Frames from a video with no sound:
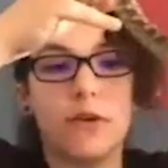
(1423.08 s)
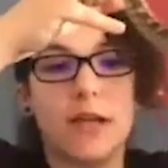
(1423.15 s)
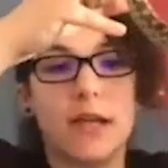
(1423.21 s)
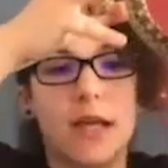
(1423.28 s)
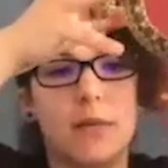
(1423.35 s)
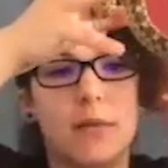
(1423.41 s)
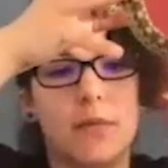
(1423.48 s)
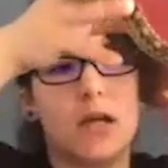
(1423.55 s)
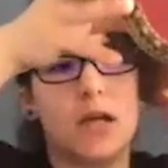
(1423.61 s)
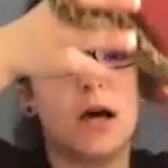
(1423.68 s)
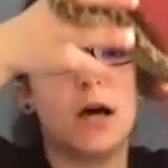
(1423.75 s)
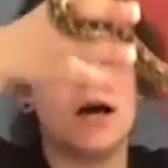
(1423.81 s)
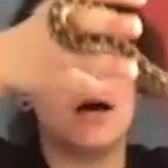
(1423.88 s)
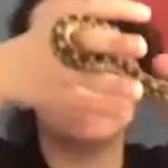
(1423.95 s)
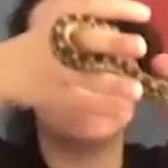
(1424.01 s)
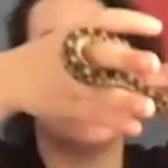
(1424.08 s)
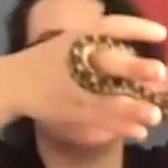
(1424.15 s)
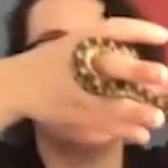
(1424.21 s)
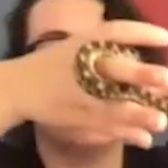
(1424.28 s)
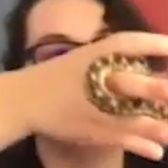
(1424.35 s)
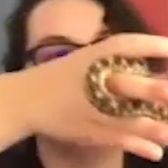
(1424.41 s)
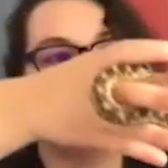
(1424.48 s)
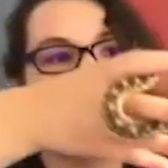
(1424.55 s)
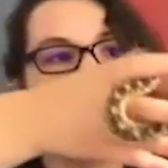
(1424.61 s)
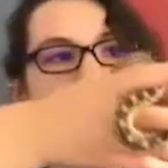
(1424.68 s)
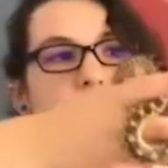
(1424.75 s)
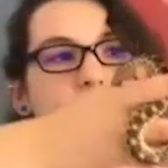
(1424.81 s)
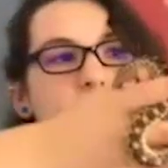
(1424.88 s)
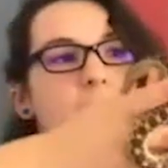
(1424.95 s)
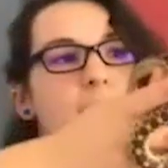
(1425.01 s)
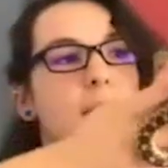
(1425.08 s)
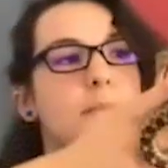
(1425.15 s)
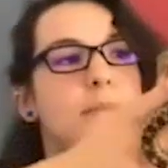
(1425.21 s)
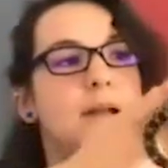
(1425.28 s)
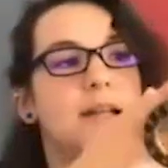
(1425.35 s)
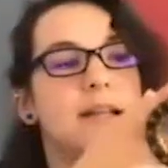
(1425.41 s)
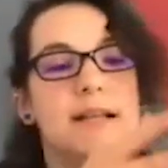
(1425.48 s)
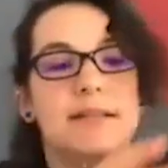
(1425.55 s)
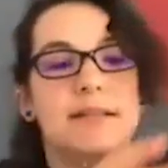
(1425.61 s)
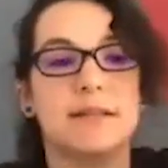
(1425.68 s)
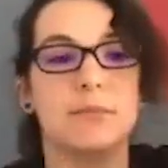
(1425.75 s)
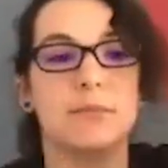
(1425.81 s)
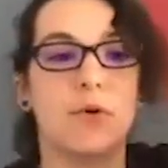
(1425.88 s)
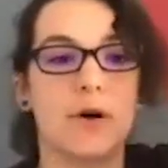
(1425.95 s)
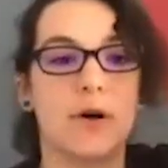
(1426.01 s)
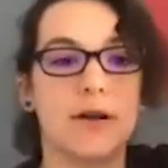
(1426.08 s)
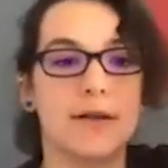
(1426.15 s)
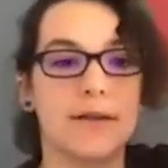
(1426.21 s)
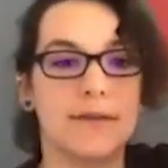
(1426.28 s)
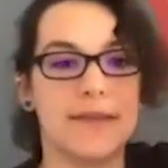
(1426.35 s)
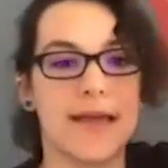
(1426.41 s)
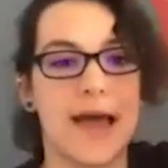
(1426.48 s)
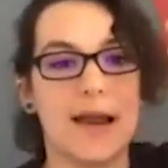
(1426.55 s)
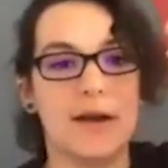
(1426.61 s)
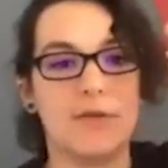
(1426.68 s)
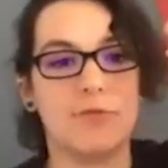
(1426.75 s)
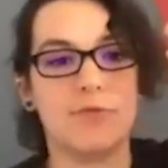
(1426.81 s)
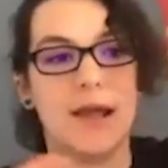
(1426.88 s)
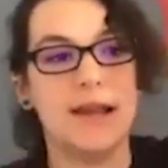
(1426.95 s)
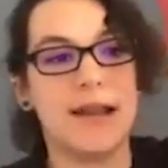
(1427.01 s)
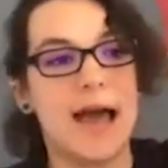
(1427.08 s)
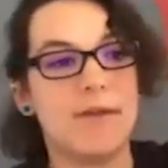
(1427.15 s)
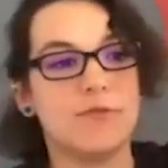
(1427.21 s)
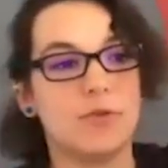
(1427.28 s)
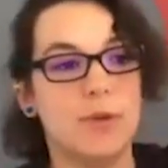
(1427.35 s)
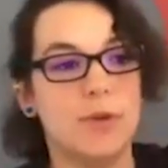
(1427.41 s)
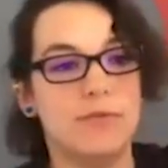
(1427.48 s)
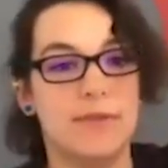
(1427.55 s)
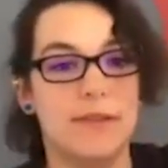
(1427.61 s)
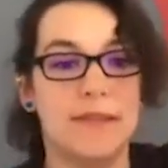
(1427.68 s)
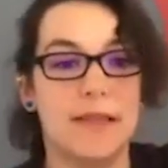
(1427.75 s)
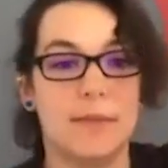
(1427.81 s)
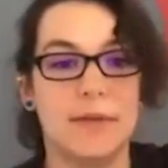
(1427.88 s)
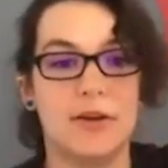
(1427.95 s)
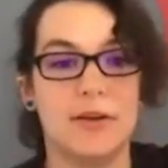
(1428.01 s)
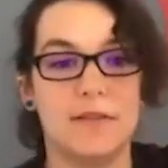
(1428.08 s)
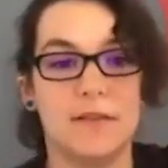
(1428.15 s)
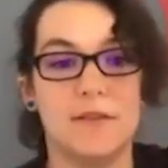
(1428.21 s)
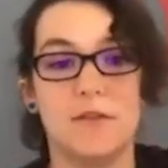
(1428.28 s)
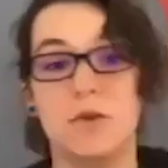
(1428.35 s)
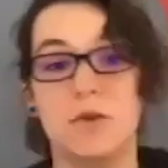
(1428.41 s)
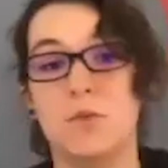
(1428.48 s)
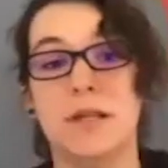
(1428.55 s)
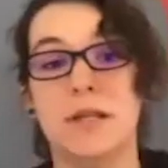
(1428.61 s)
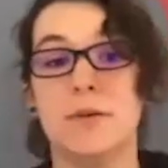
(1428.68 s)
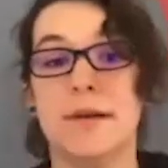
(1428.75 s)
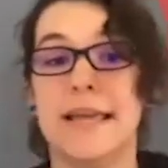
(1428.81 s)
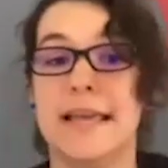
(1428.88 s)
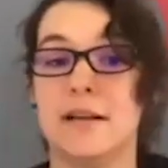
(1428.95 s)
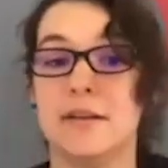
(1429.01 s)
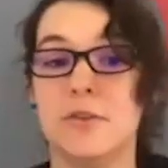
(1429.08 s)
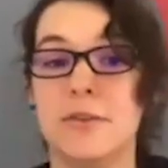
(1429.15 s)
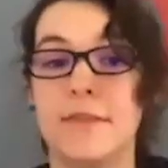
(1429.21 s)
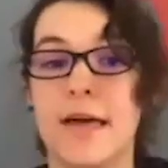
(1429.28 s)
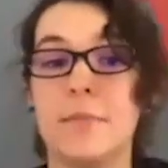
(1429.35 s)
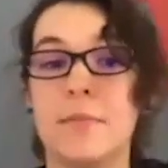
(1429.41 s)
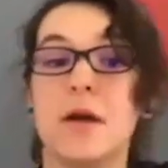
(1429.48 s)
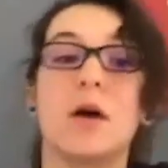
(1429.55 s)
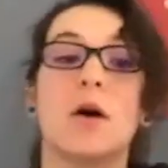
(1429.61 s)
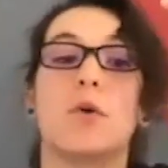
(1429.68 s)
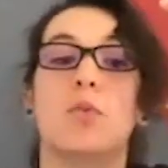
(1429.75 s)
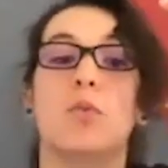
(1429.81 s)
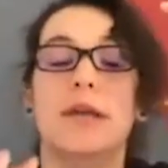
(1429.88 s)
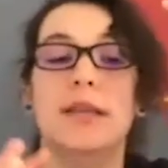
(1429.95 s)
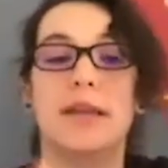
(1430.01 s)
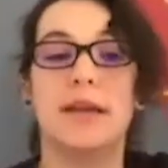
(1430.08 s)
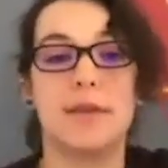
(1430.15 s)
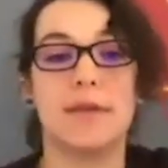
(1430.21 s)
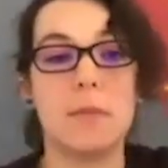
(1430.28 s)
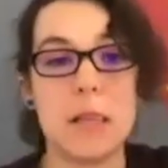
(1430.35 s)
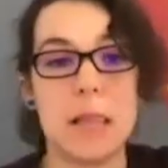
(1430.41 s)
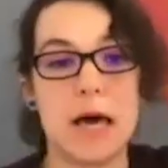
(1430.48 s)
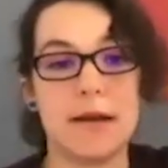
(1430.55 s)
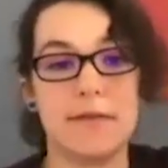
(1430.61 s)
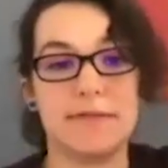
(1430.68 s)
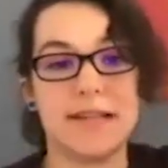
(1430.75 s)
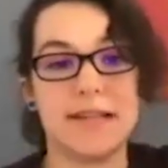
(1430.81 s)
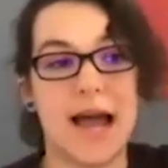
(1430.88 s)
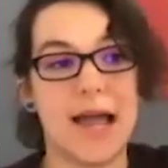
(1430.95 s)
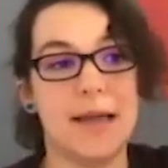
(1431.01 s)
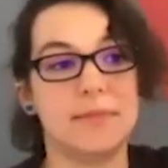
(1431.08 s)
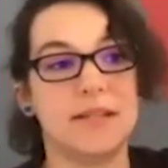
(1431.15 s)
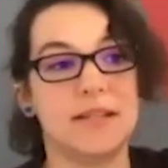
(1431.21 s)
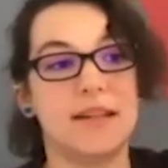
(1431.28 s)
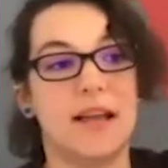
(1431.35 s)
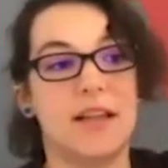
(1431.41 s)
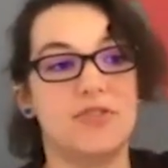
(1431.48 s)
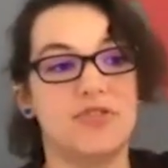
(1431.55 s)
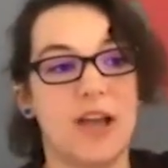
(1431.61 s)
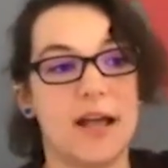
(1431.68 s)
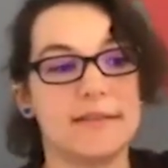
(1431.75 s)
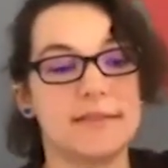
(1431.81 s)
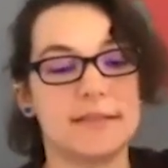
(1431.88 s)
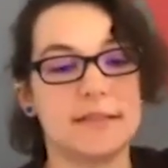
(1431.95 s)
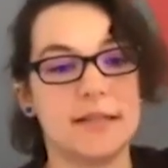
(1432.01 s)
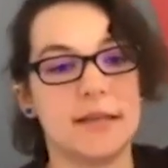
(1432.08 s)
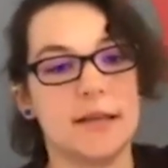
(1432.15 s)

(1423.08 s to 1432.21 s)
him to overeat, but it is important that right after we feed them here at the zoo, we don't handle them. We give them a lot of time to digest